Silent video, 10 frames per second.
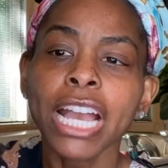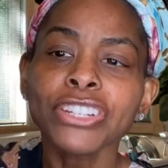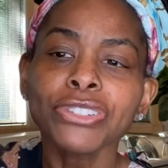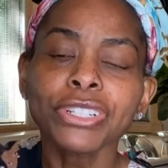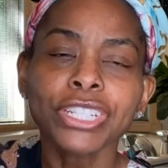
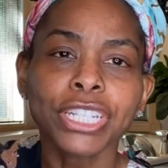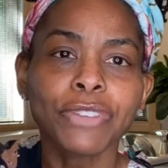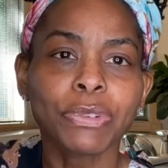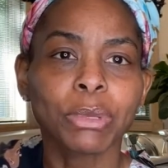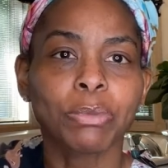As you can
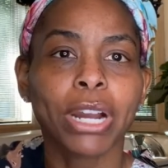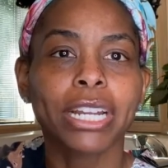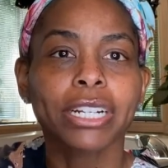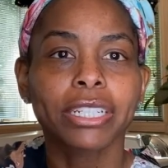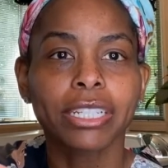see from the
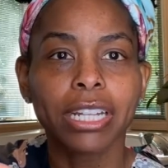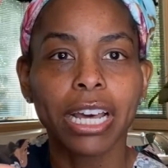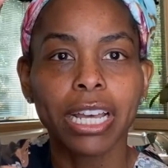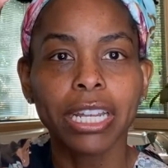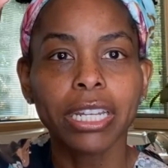product
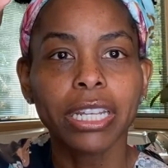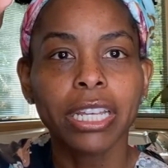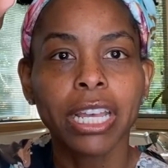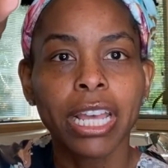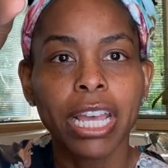design,
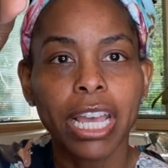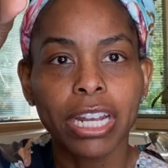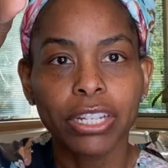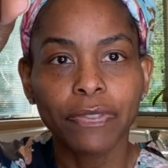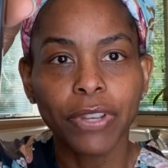
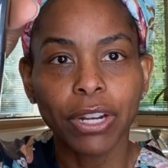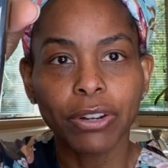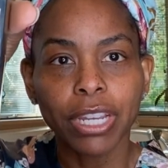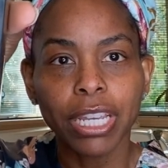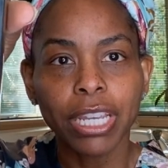it is
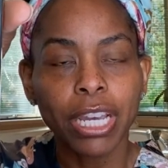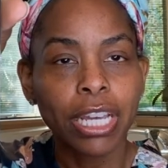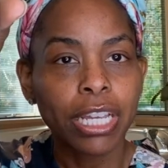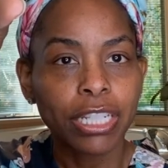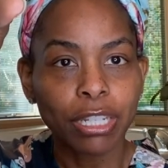very
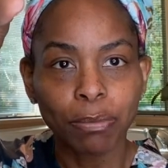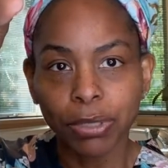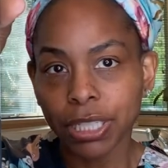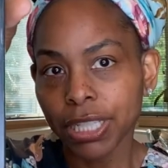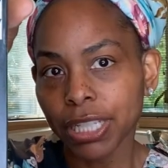
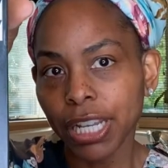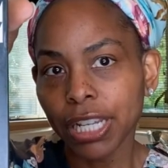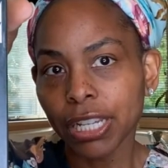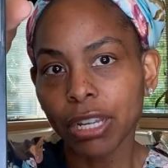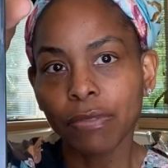
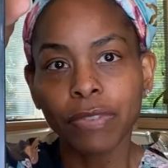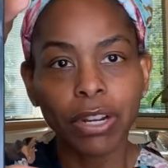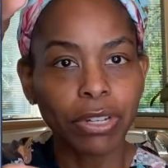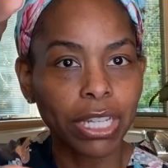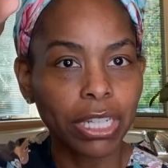simplistic,
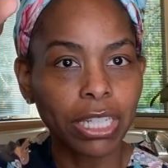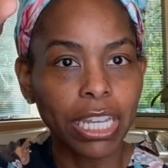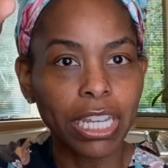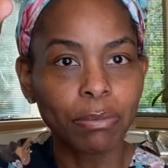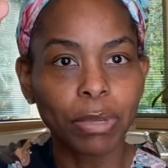very
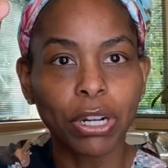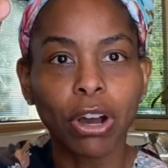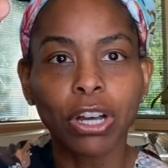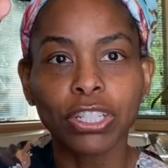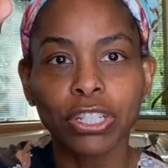clean, but
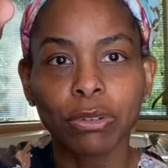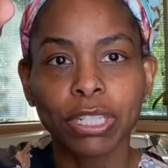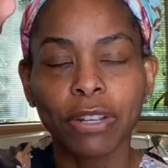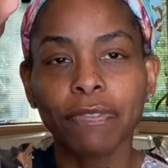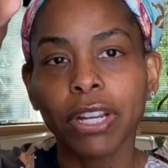also
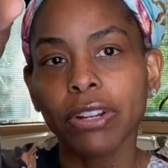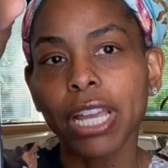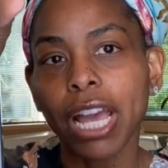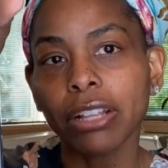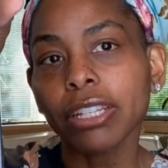it's a
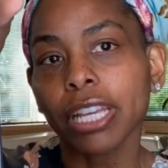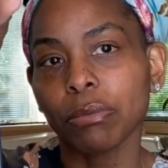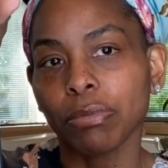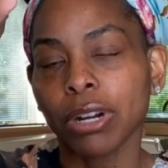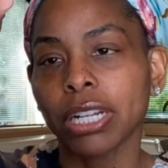very
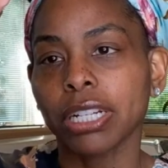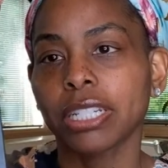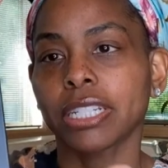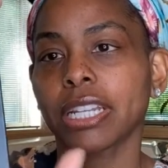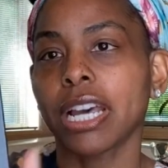elegant
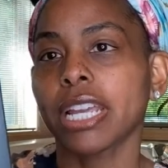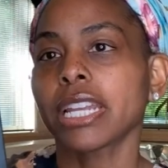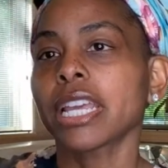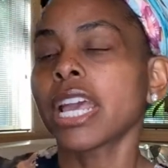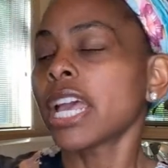product design.
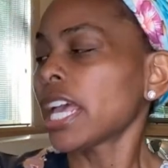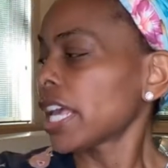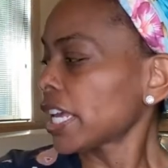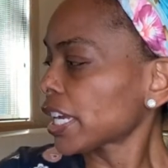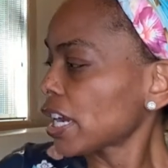
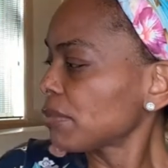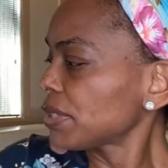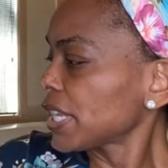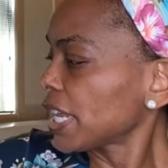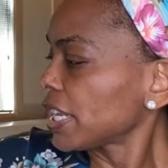It
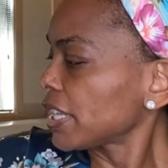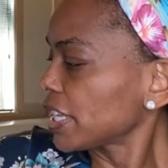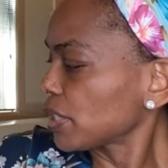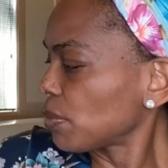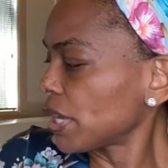comes in
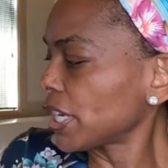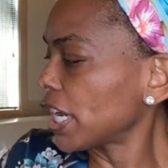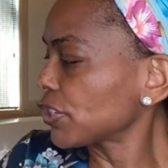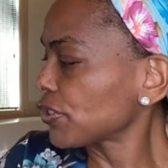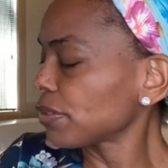this
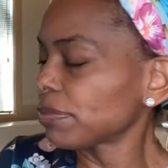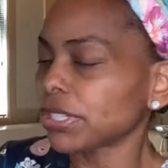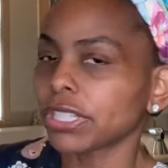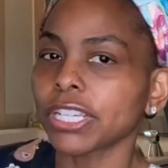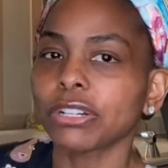100
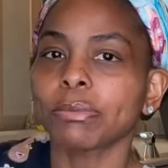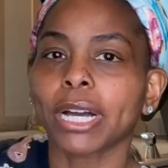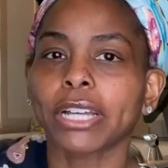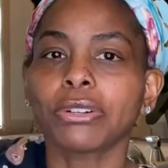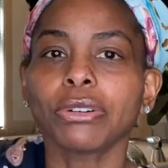milliliter
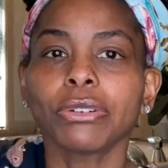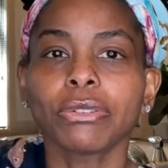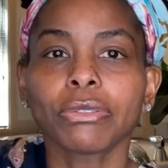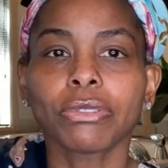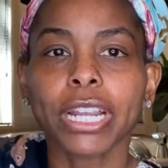bottle
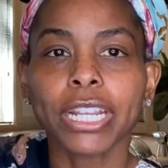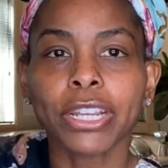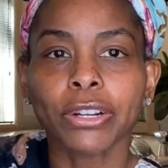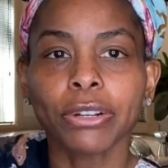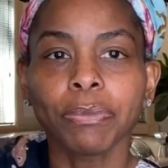right
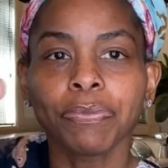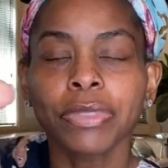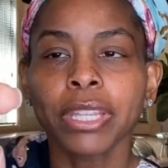here.